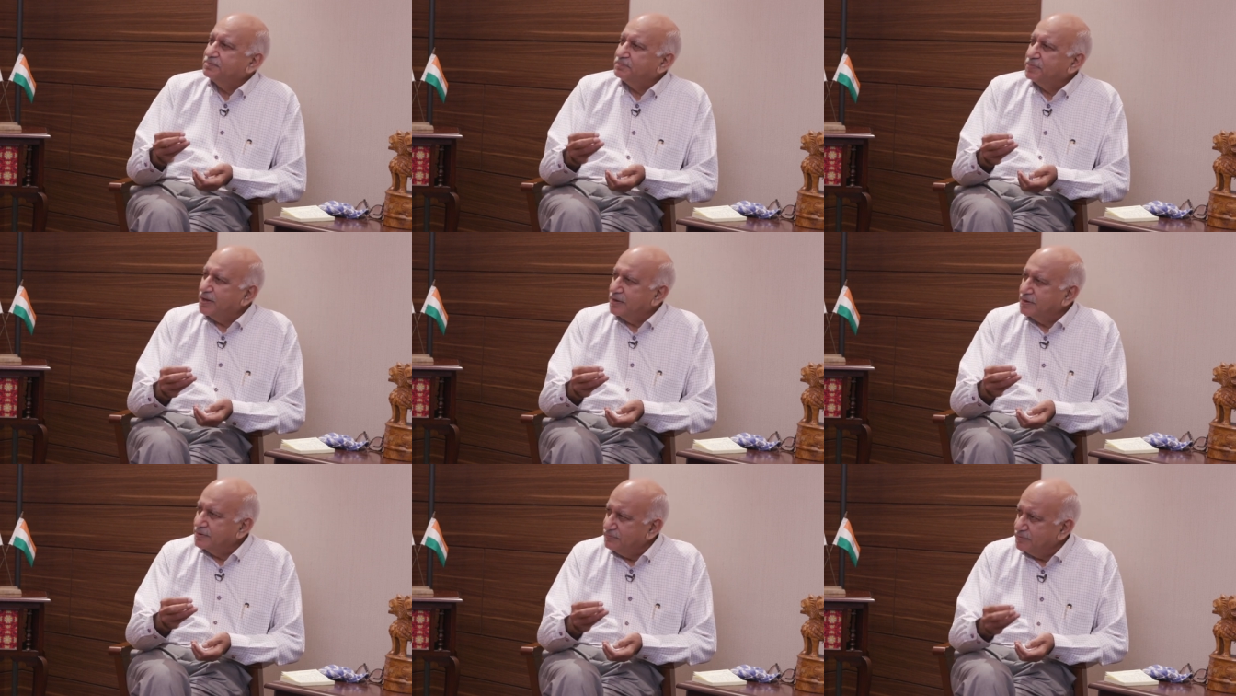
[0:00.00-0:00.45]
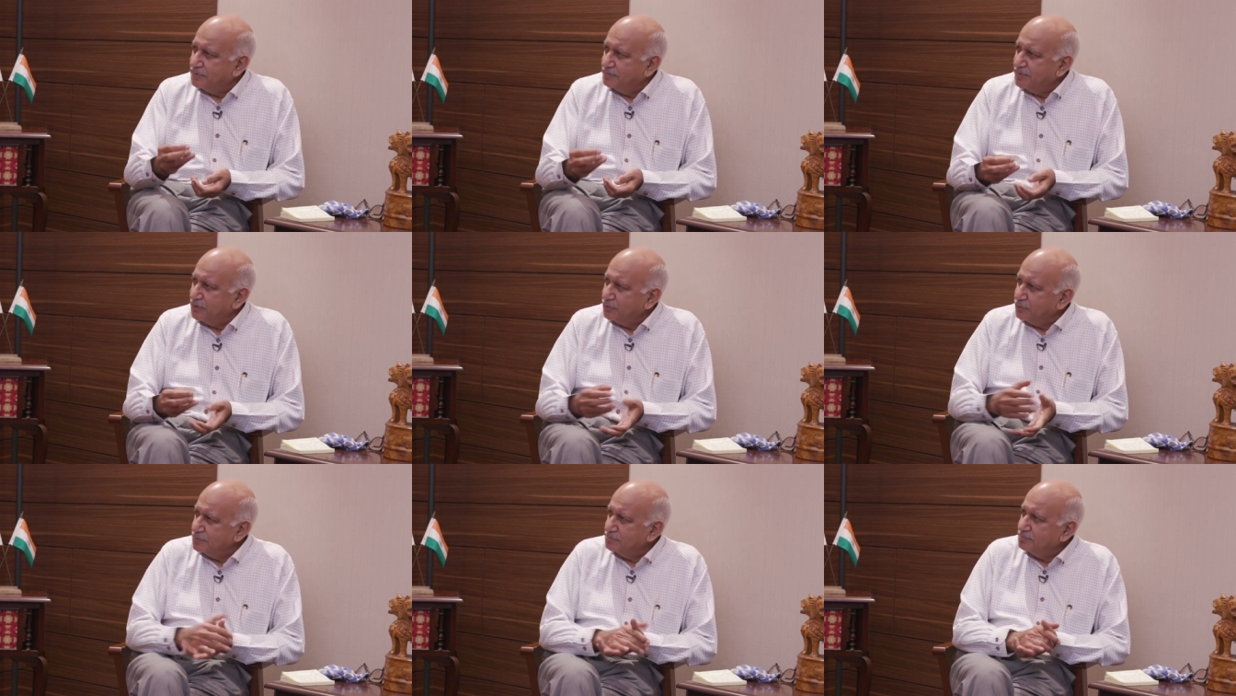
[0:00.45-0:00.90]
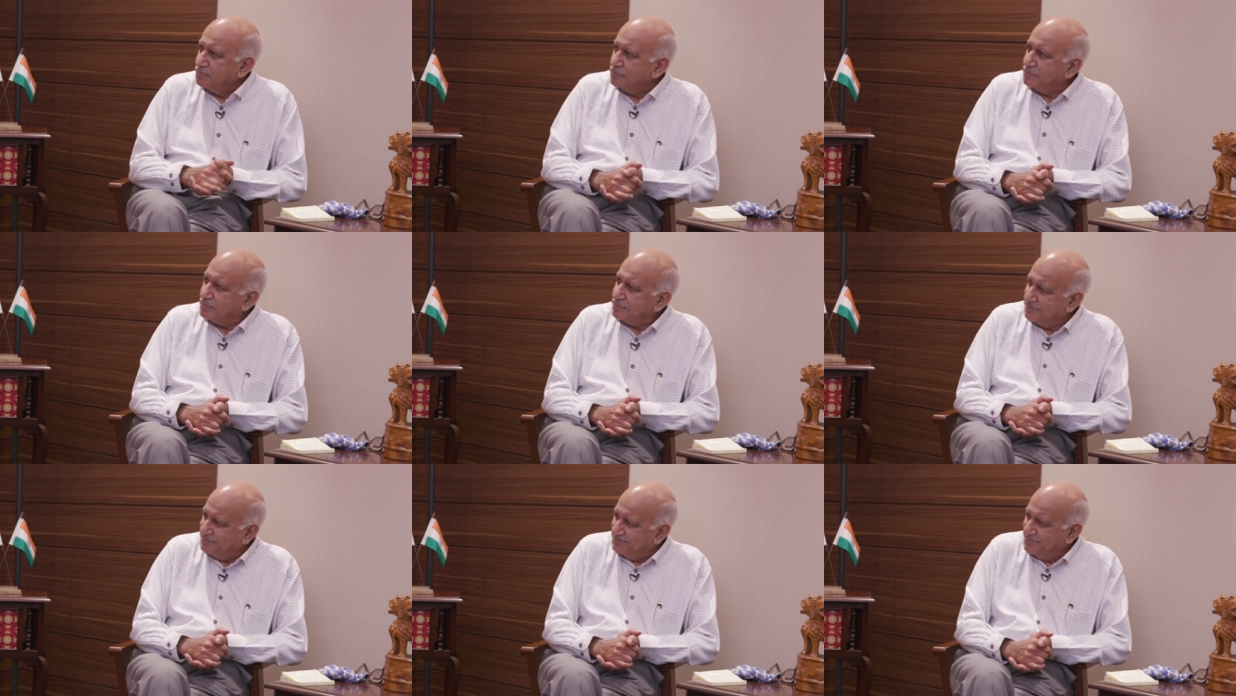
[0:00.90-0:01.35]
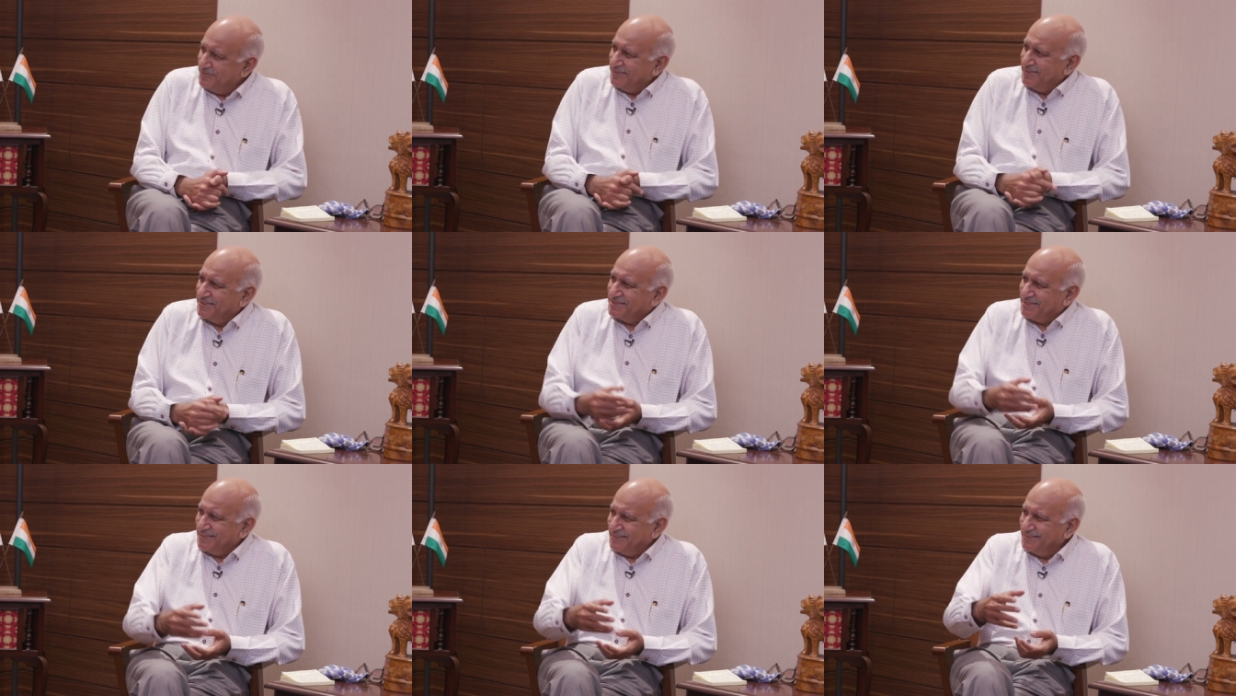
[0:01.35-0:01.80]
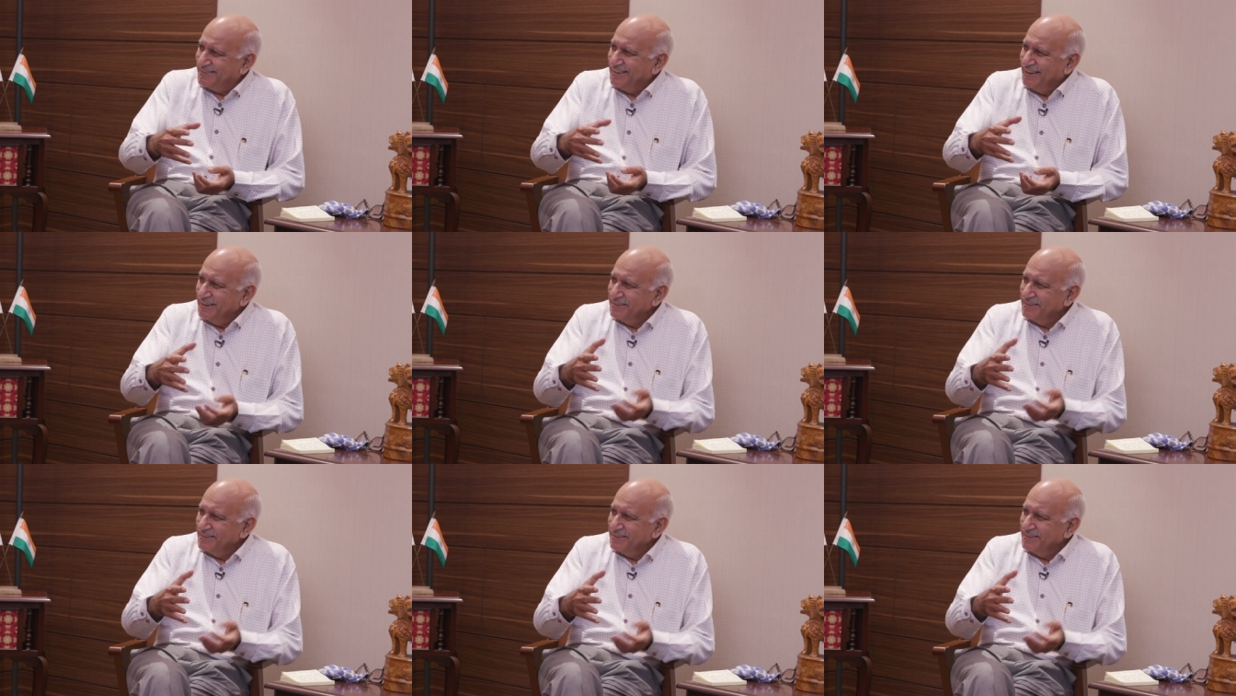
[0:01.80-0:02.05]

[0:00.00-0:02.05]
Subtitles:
plug for my own book, which is,